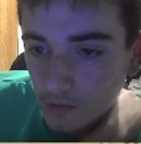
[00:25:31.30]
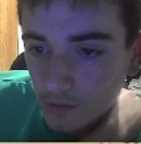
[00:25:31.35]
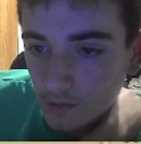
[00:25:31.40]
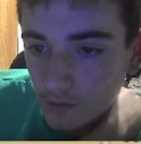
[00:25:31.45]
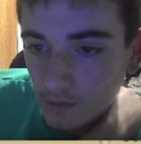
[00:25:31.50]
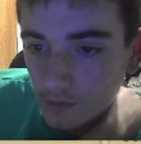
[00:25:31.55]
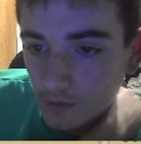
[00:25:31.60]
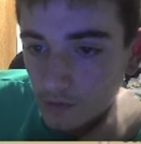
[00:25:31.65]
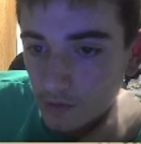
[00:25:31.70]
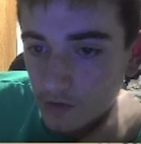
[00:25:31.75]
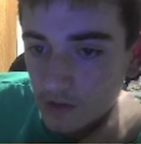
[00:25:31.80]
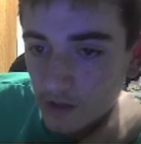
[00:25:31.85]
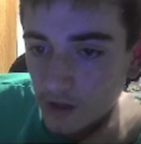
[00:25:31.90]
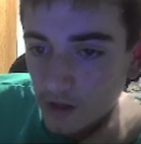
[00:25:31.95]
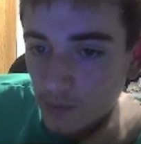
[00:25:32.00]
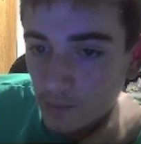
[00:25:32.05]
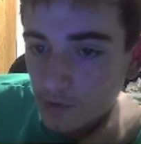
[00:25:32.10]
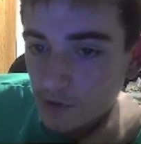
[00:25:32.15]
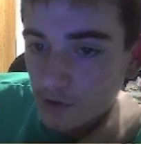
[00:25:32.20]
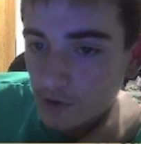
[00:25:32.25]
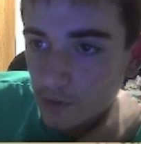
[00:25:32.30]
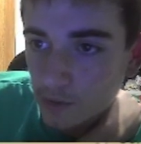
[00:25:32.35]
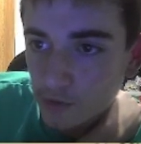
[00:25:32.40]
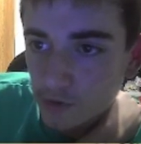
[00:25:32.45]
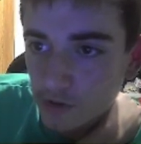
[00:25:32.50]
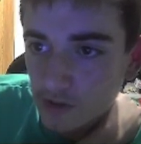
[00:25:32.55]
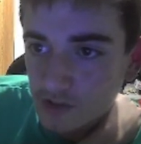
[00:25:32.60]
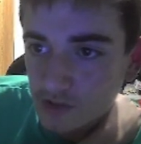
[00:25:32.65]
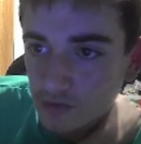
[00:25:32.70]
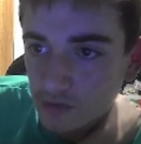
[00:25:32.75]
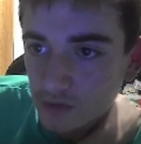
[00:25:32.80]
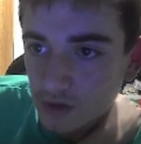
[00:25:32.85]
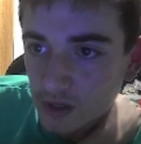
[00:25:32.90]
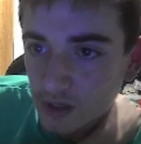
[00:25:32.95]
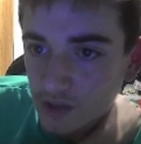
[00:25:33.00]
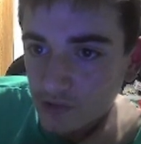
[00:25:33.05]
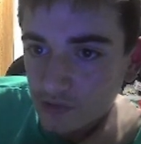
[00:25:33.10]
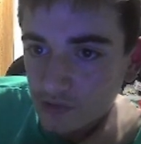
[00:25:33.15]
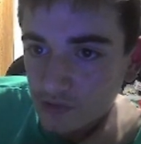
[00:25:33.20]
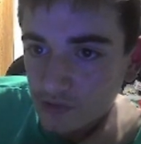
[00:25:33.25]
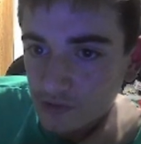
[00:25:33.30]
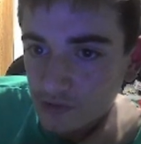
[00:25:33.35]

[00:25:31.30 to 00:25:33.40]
You know what, yeah, I'm gonna go aggressive life.